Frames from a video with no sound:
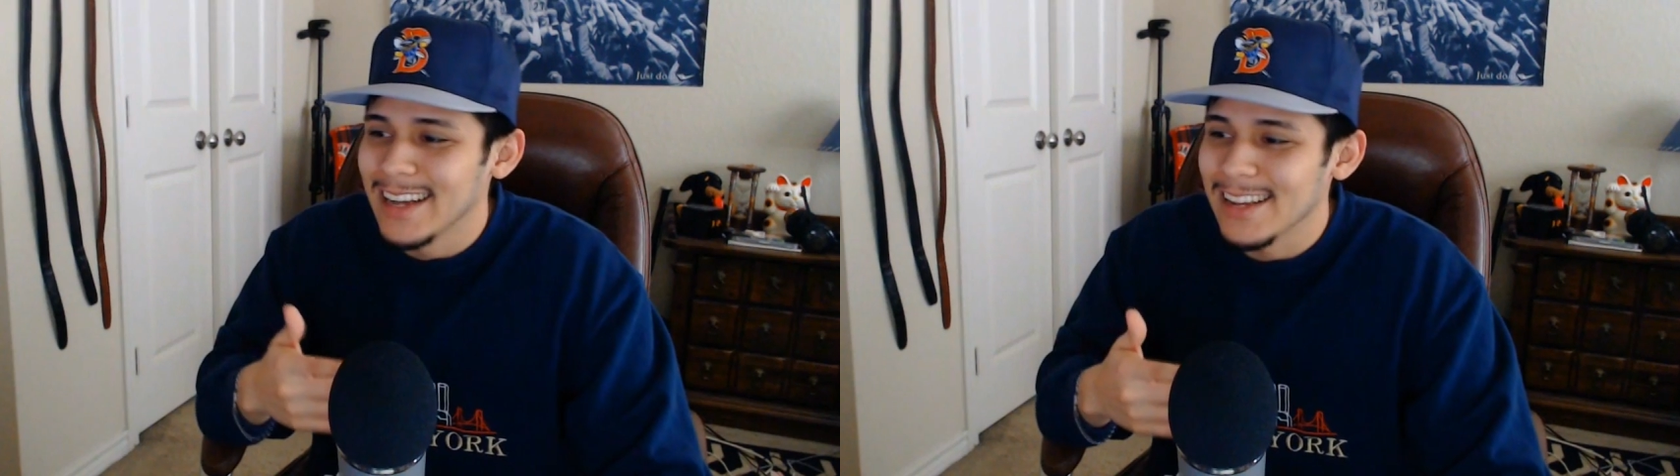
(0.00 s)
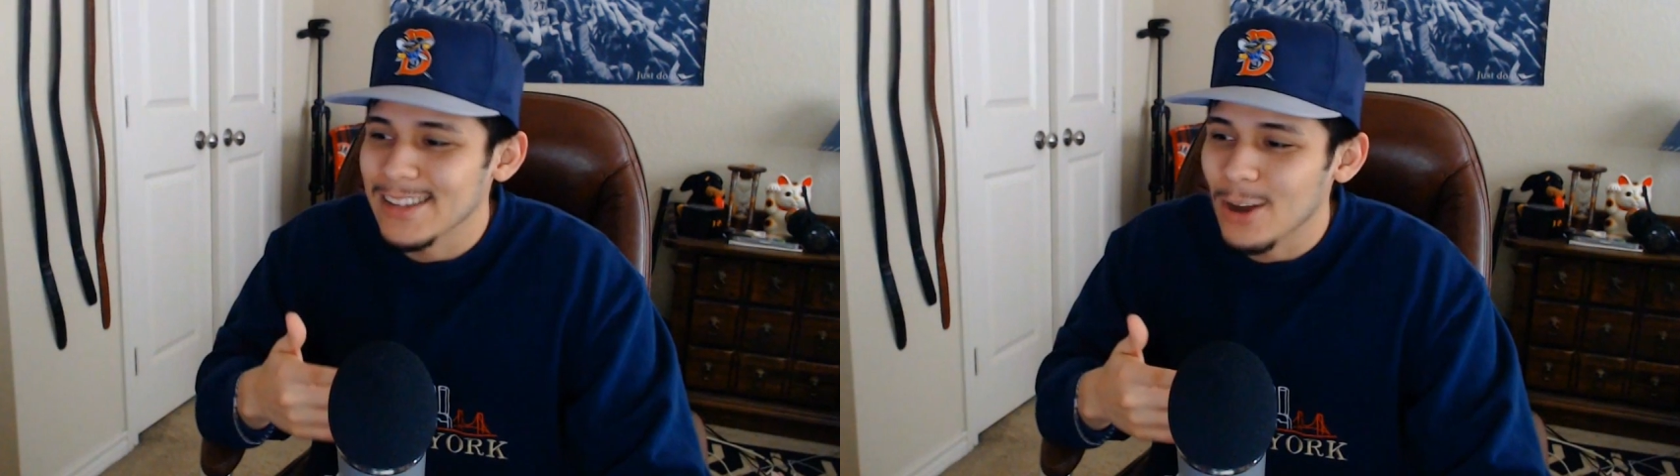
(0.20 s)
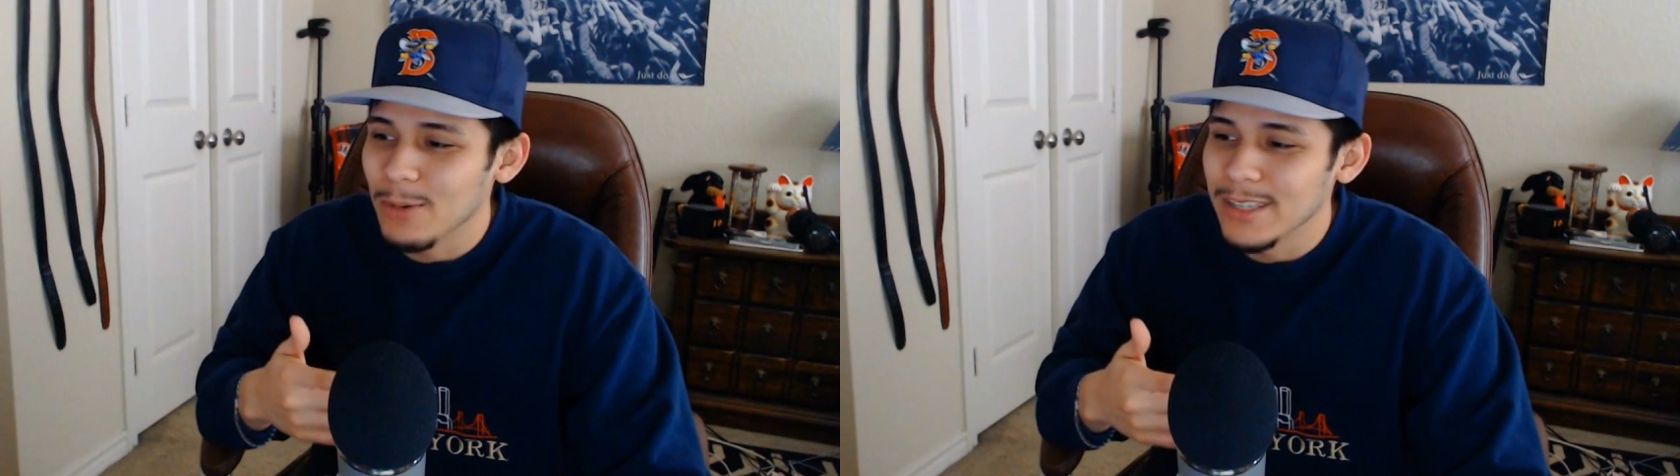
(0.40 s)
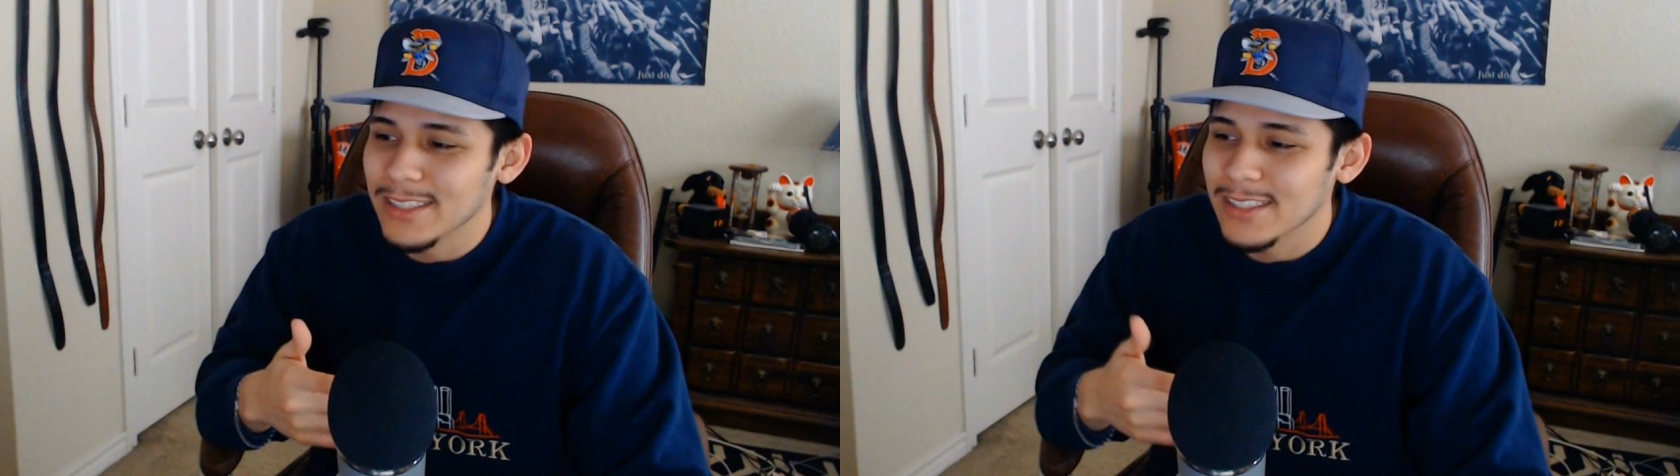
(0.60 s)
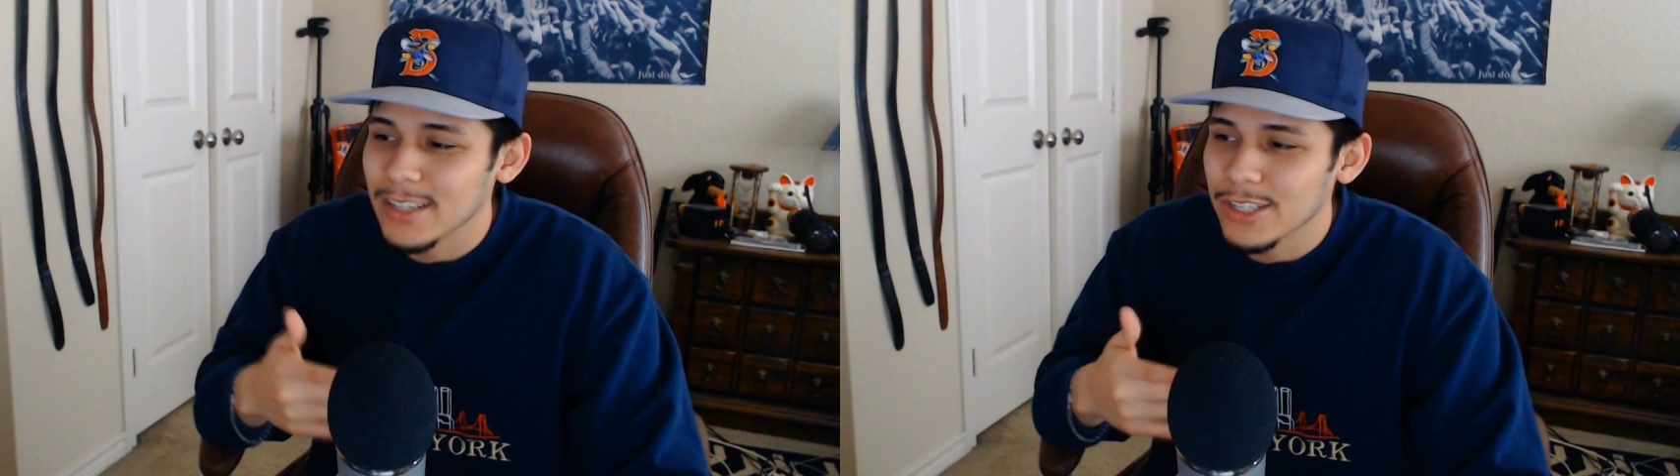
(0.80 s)
As
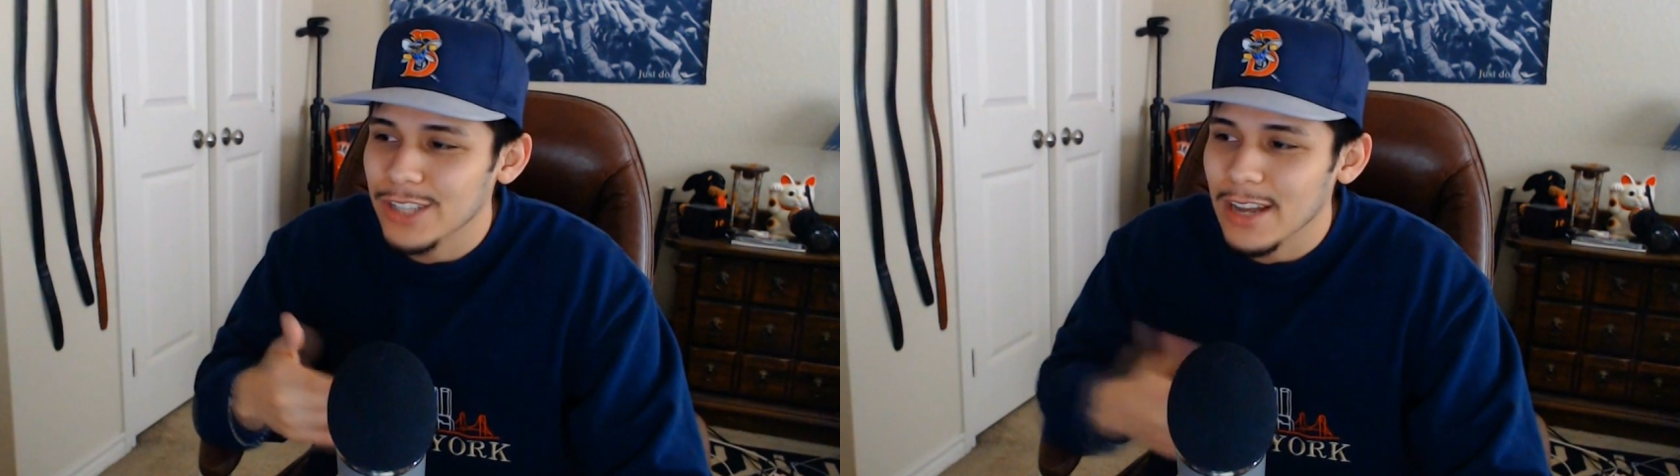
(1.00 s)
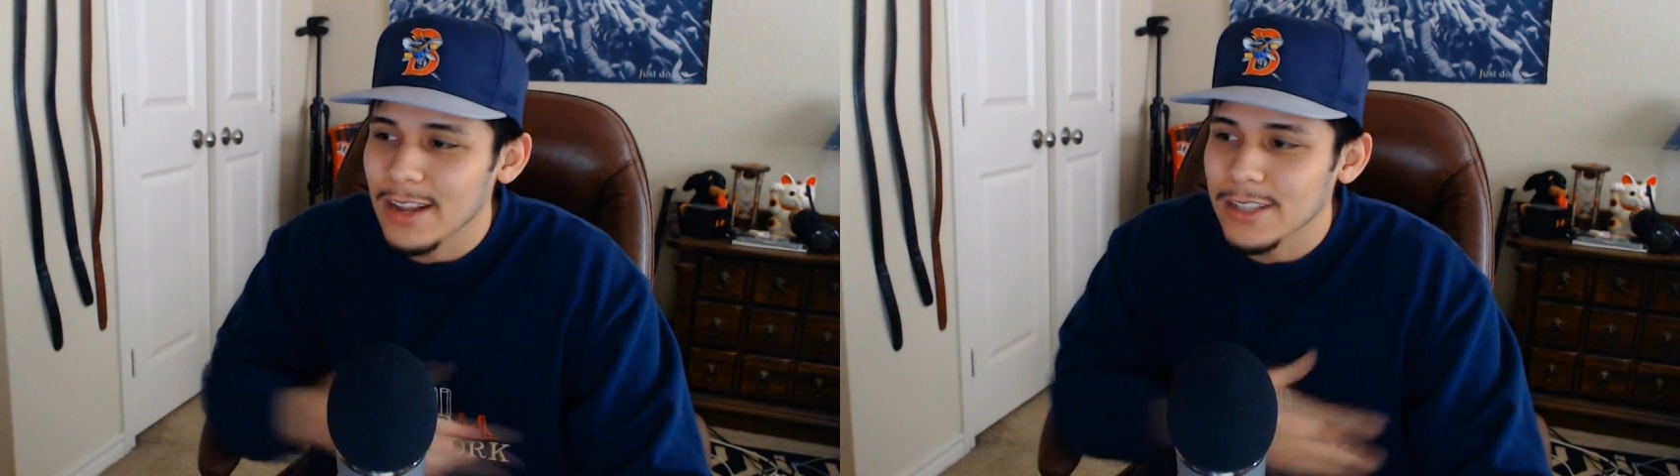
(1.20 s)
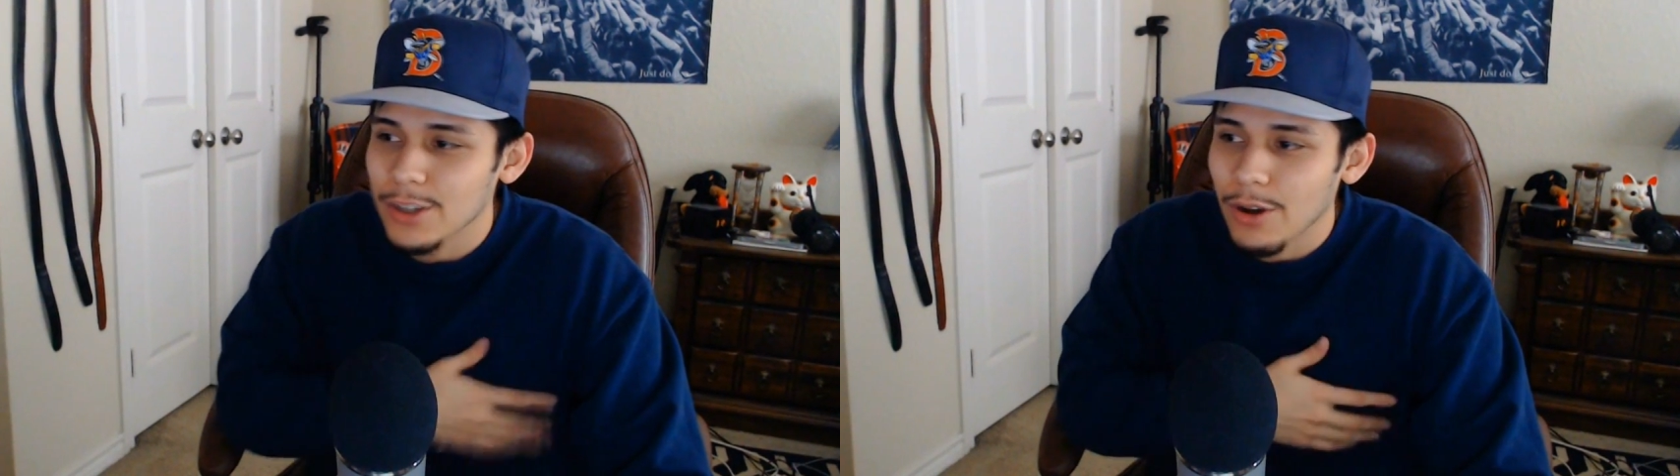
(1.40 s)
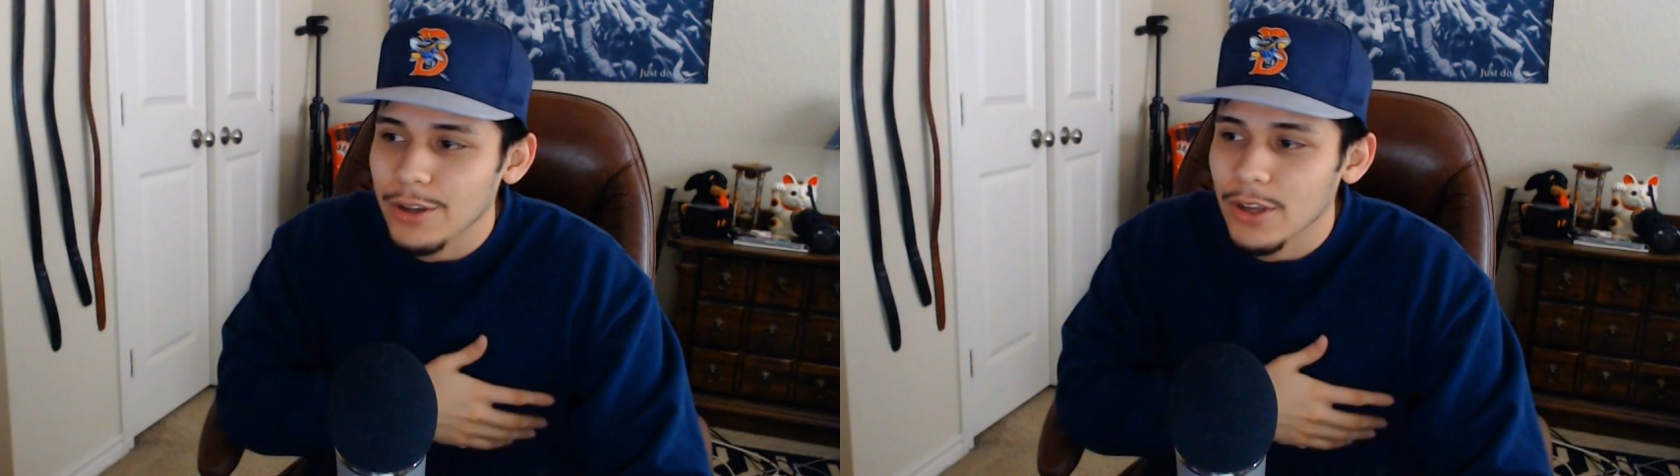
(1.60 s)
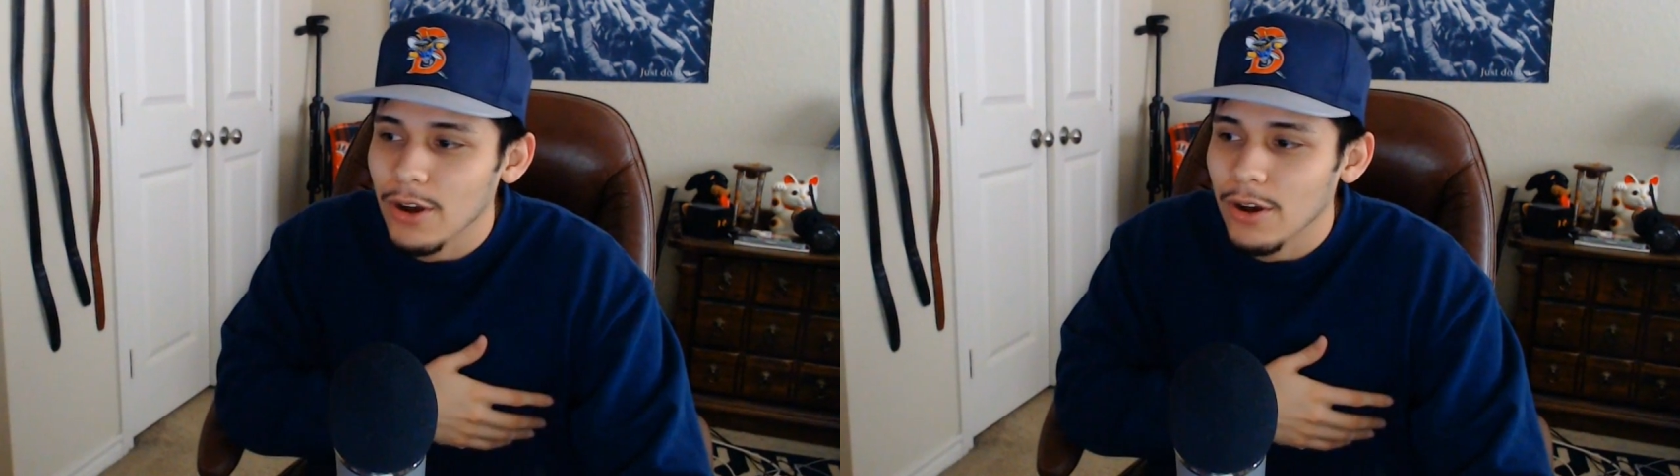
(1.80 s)
always, shout out to
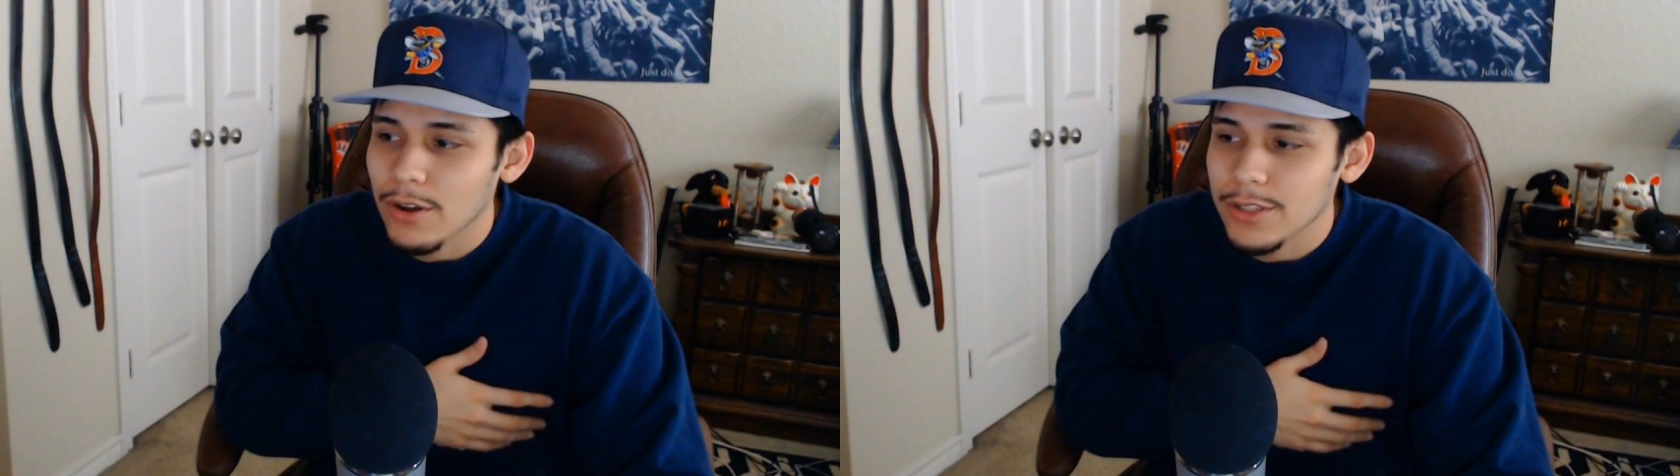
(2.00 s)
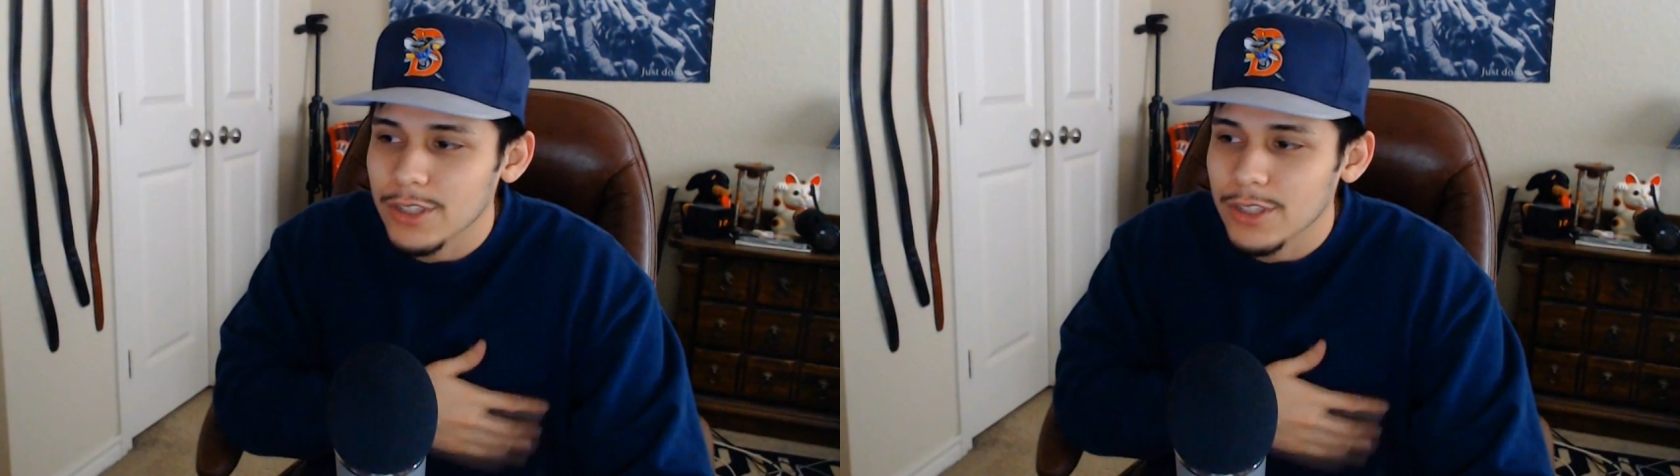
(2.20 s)
all y'all.